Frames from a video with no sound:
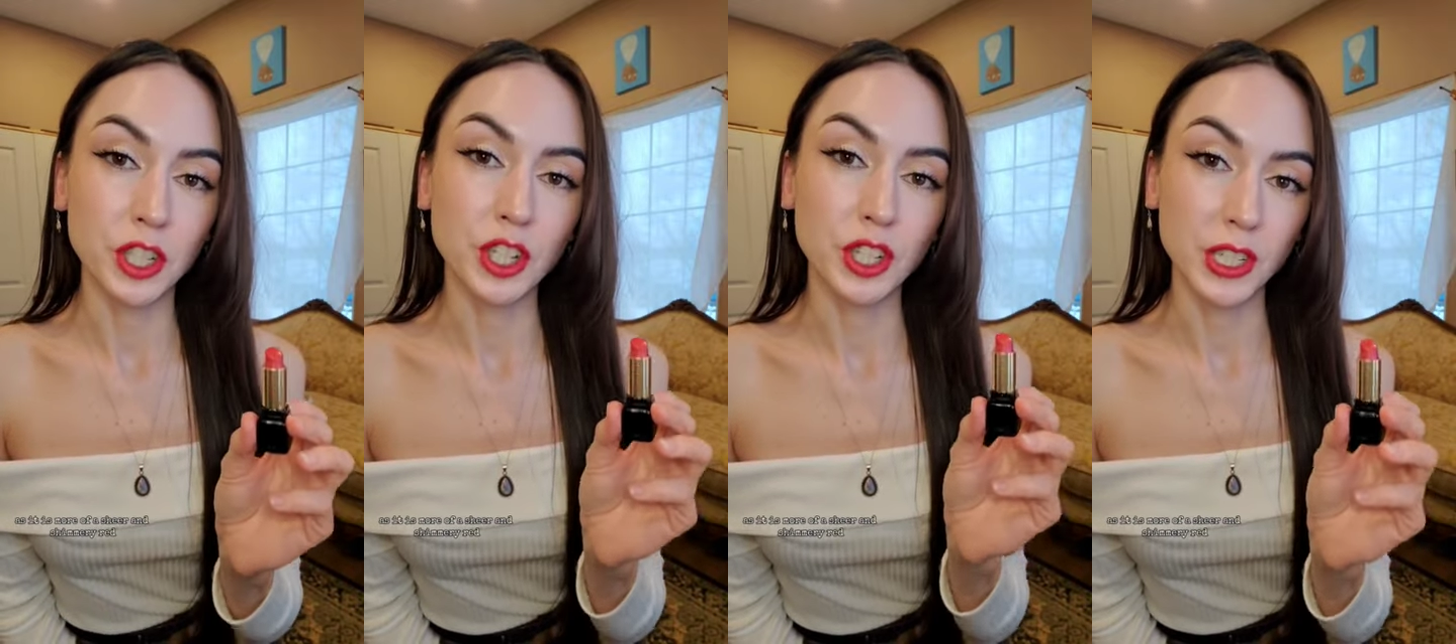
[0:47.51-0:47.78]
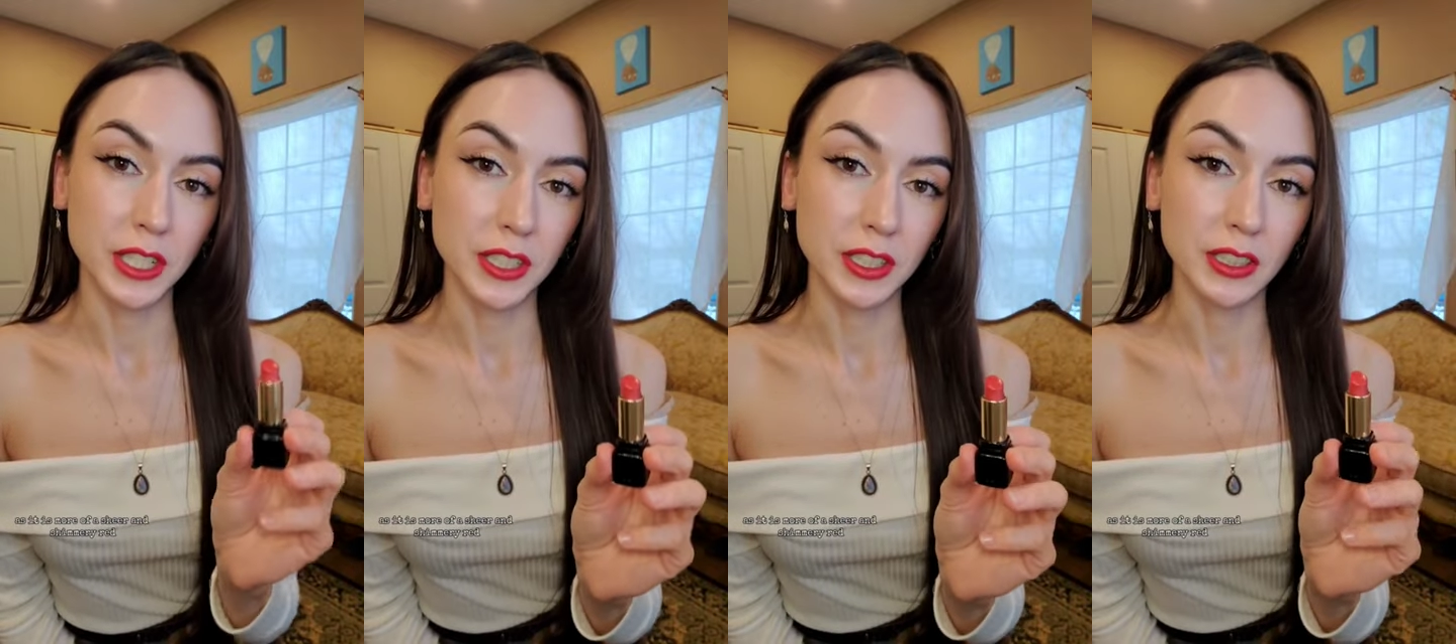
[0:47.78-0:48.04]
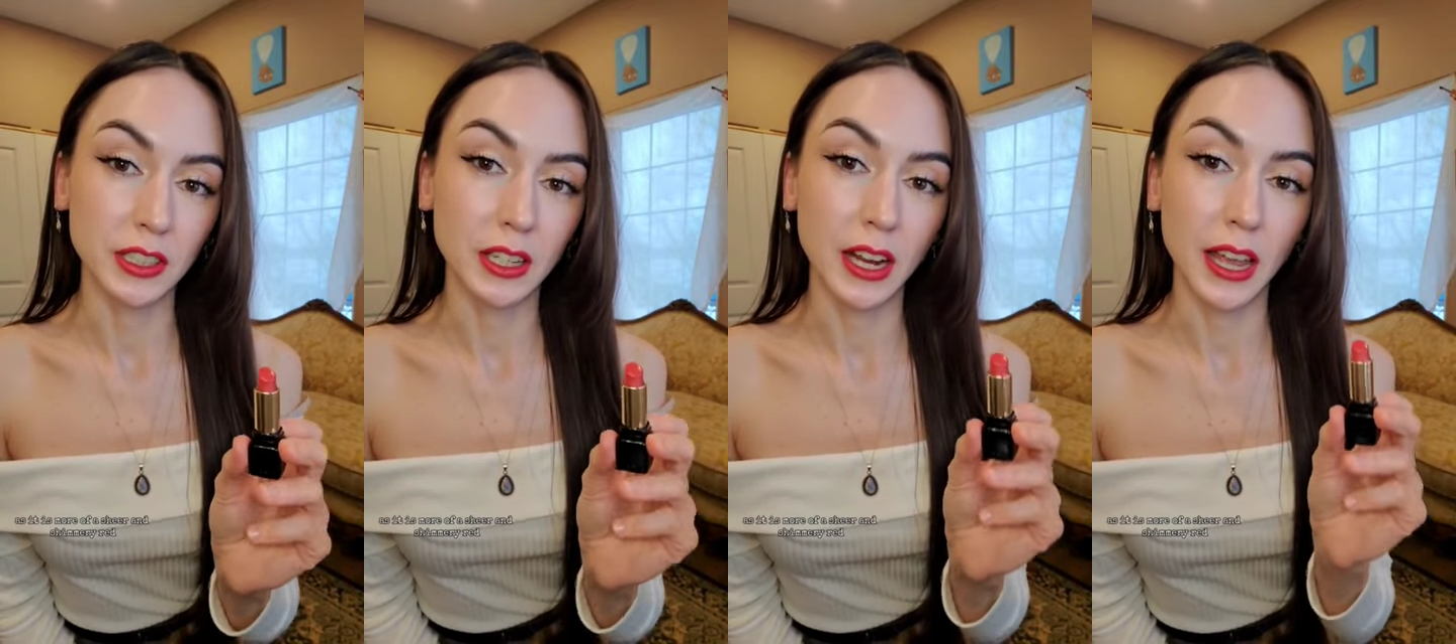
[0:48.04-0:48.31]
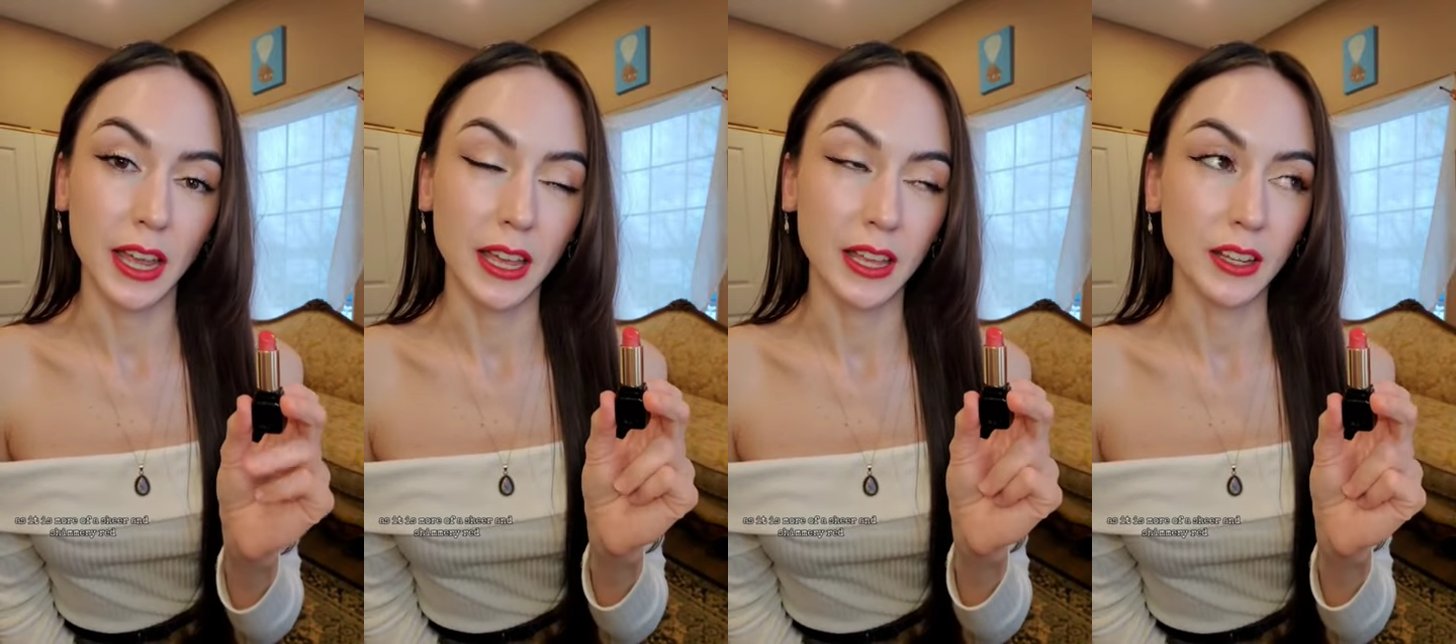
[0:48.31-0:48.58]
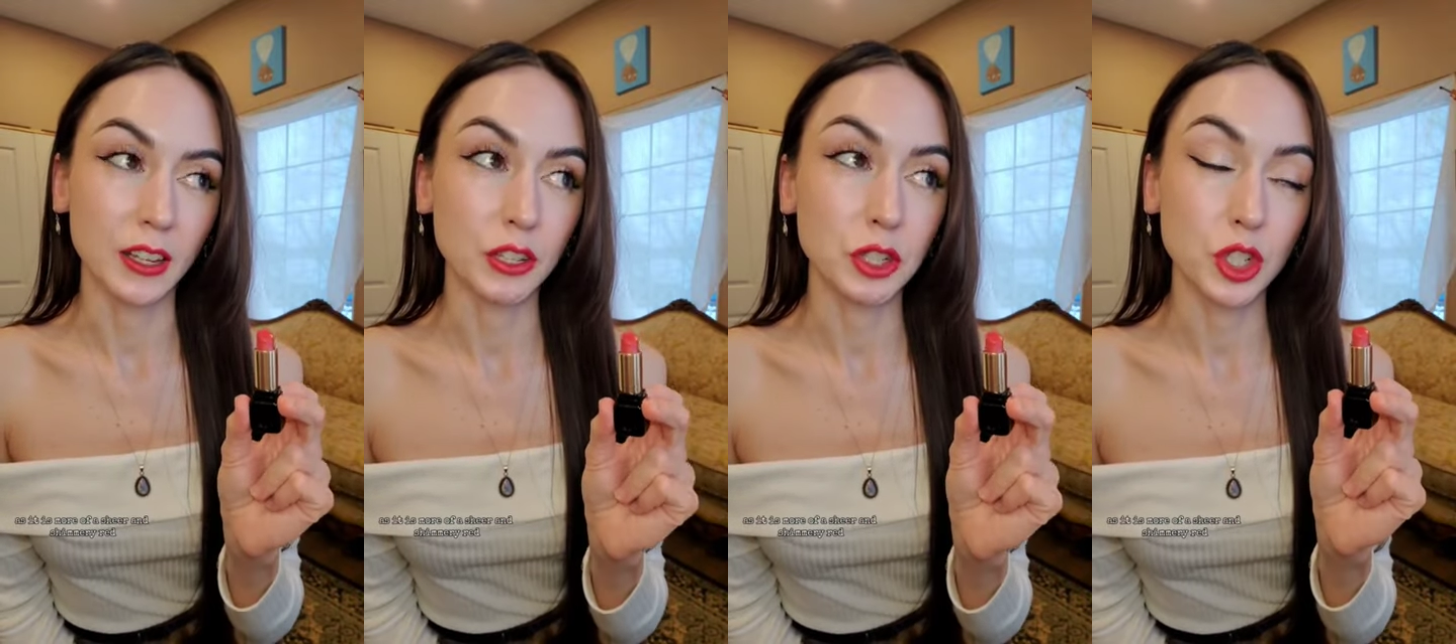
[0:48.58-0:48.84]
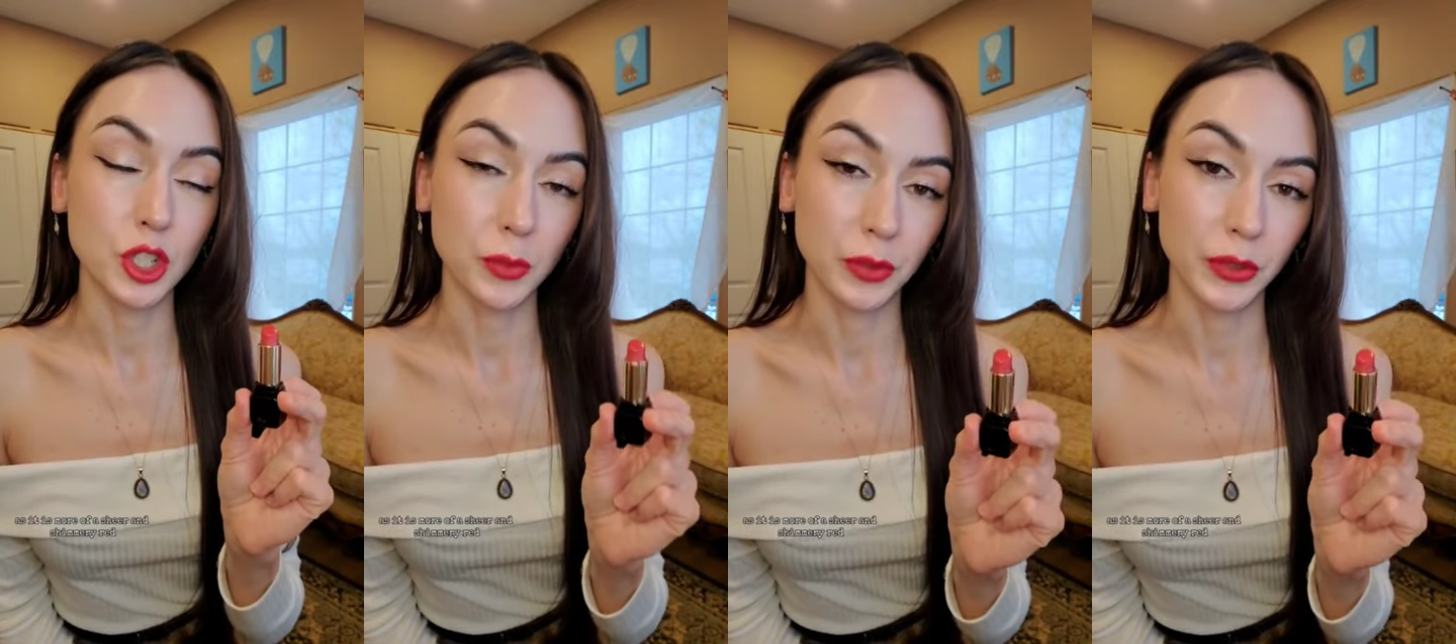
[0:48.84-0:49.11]
of a sheer
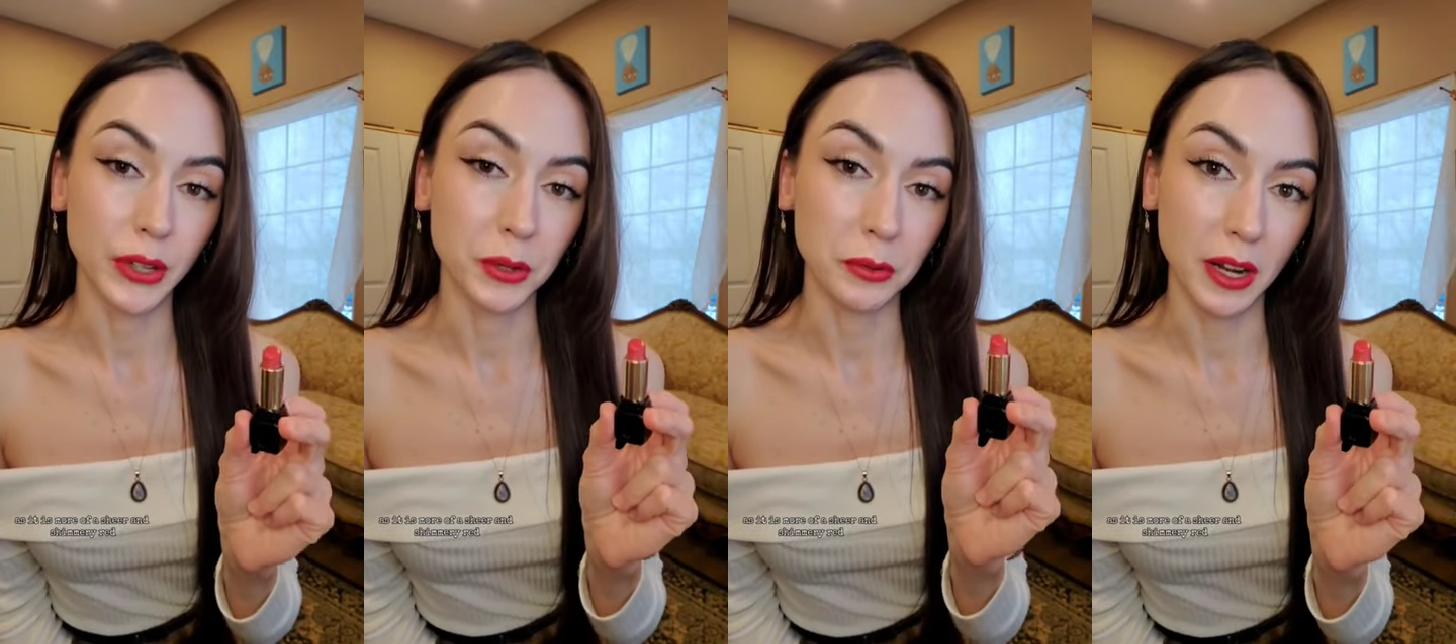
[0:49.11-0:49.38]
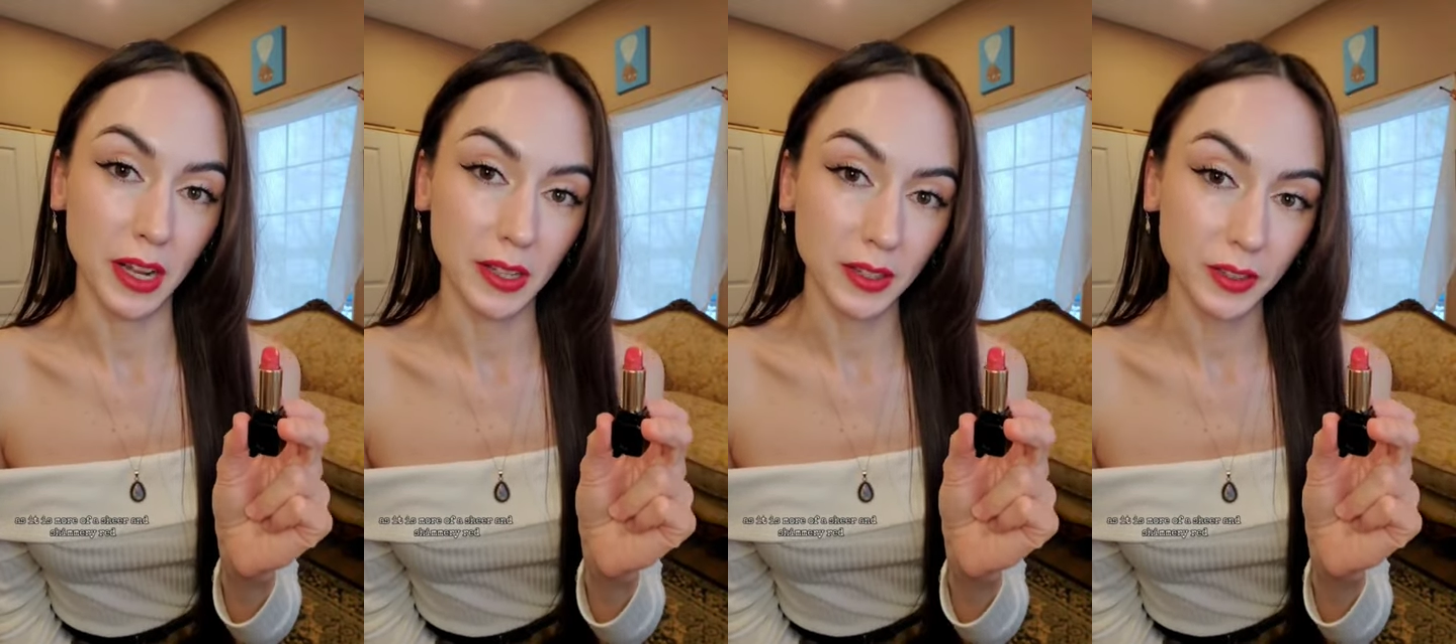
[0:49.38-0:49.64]
and shimmery